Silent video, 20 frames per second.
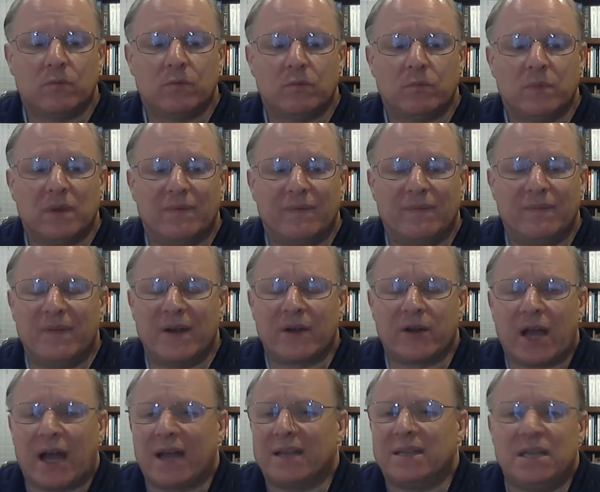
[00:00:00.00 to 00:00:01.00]
the
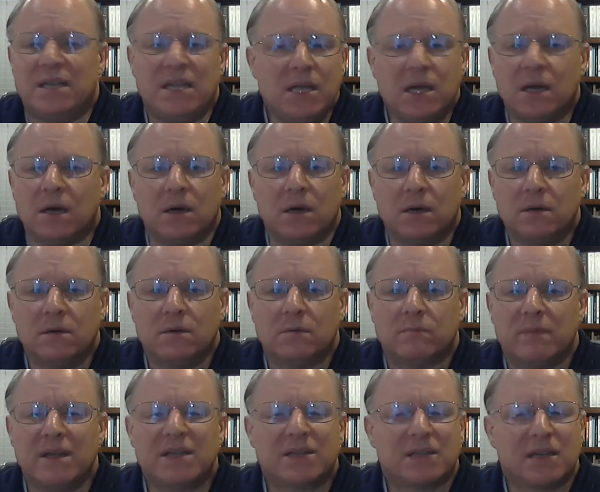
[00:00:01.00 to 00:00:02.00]
very idea,
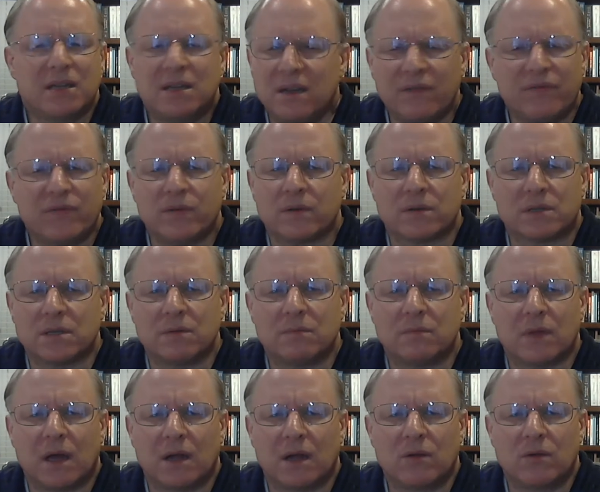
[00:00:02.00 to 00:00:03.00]
makes a difference
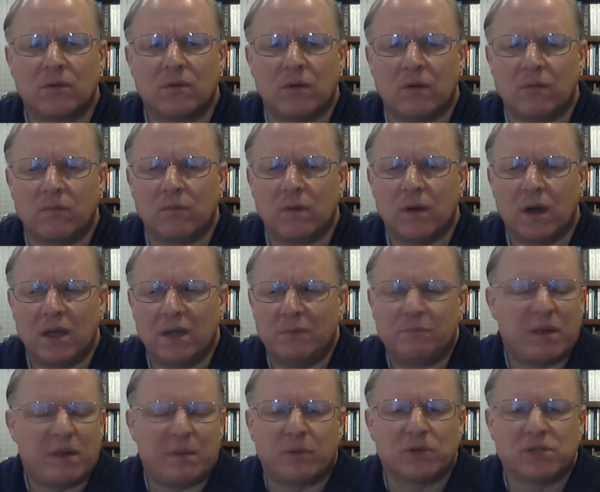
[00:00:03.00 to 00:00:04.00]
in
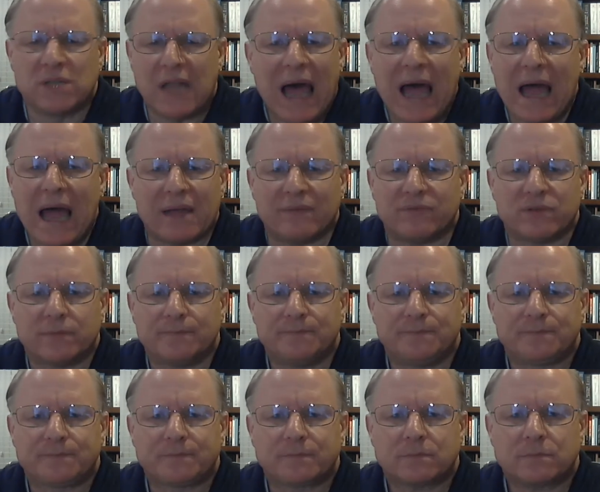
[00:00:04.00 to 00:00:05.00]
people's lives.
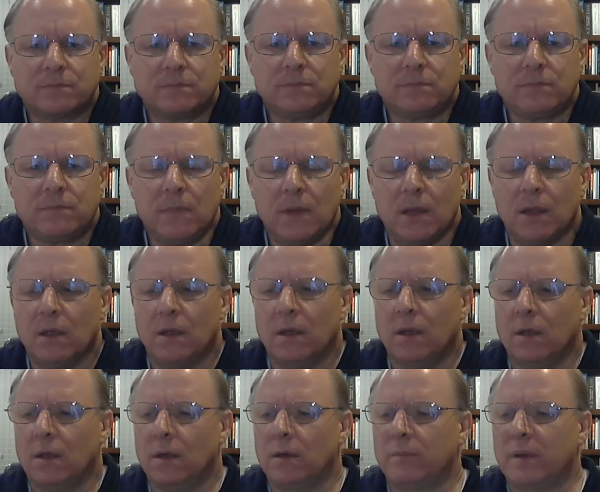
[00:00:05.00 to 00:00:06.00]

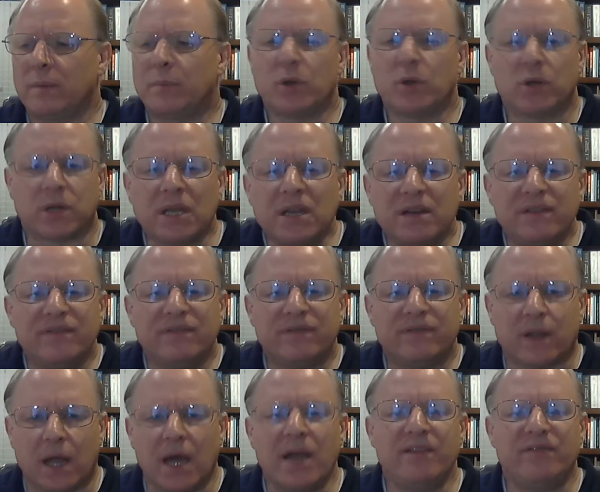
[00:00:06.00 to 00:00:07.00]
People live
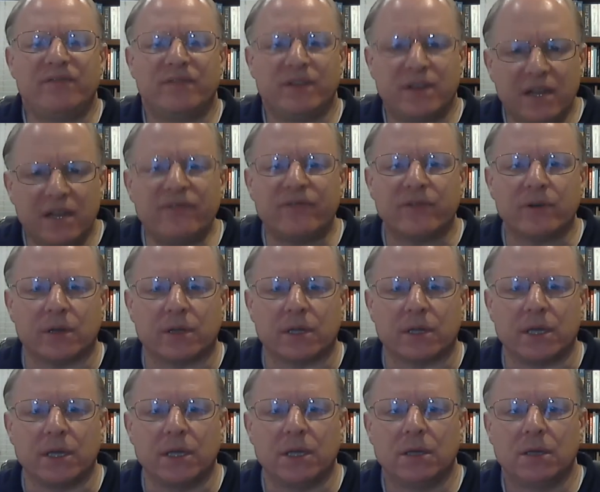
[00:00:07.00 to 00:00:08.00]
life
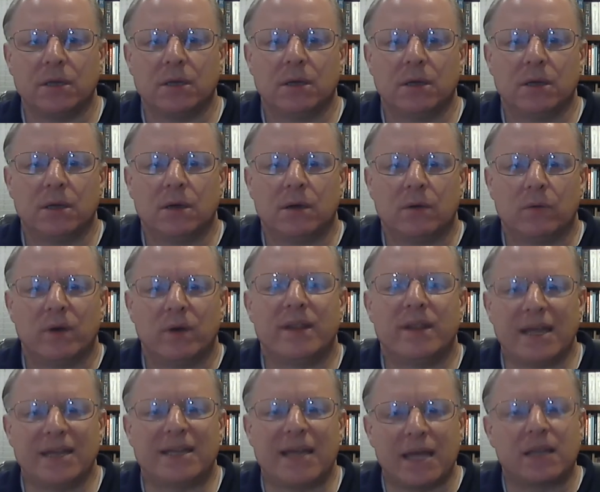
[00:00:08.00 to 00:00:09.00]
differently when
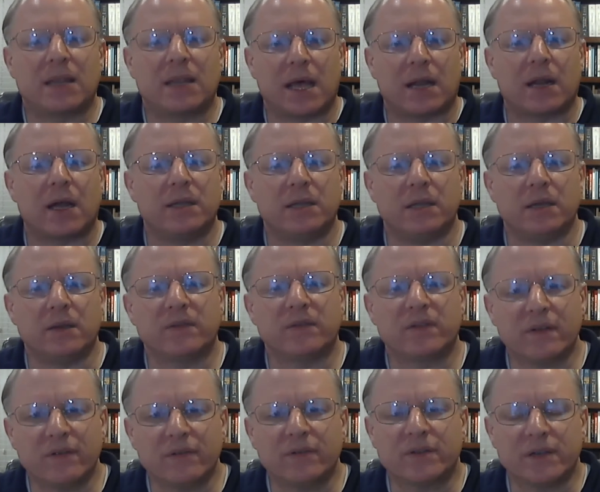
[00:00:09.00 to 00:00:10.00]
they take that idea
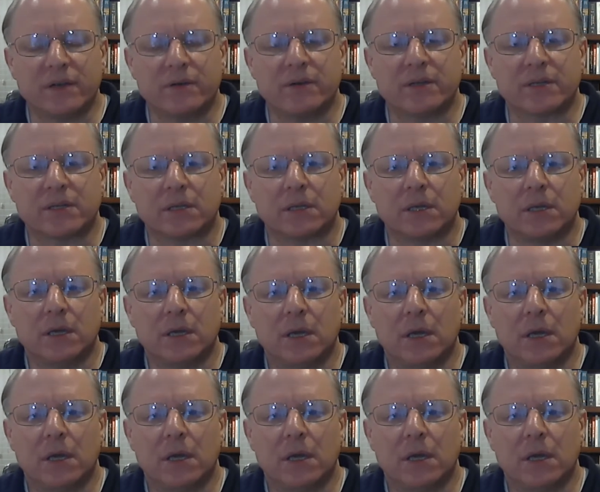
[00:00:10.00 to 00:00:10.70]
seriously.